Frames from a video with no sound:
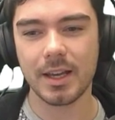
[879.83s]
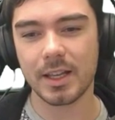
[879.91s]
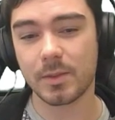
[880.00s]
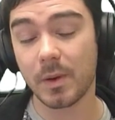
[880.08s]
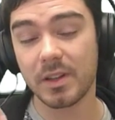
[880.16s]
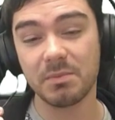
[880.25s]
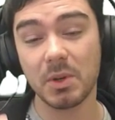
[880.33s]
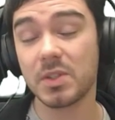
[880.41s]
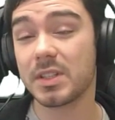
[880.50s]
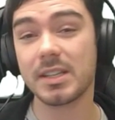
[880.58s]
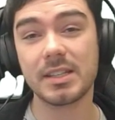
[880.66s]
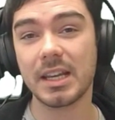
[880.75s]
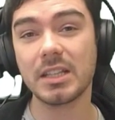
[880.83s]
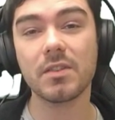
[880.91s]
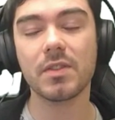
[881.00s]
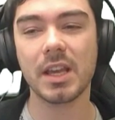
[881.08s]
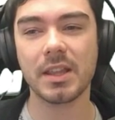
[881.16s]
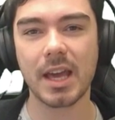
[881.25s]
it's probably his most
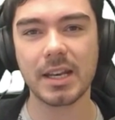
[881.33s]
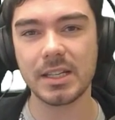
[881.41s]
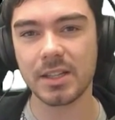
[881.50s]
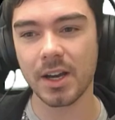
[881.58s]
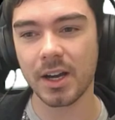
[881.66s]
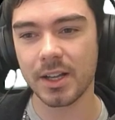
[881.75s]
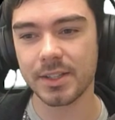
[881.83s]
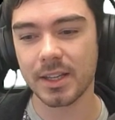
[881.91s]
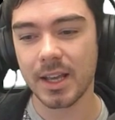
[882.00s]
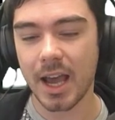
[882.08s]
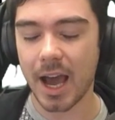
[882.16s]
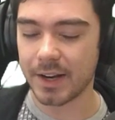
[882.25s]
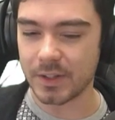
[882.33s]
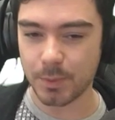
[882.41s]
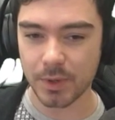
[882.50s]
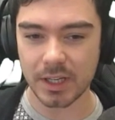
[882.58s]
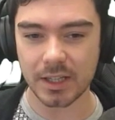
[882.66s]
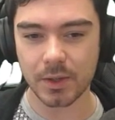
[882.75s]
distinctive thing that he does, and it's
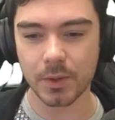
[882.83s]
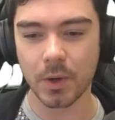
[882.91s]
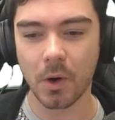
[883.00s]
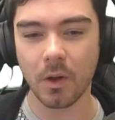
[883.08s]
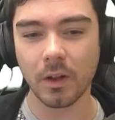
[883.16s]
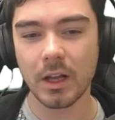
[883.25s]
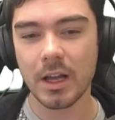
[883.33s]
pretty cool.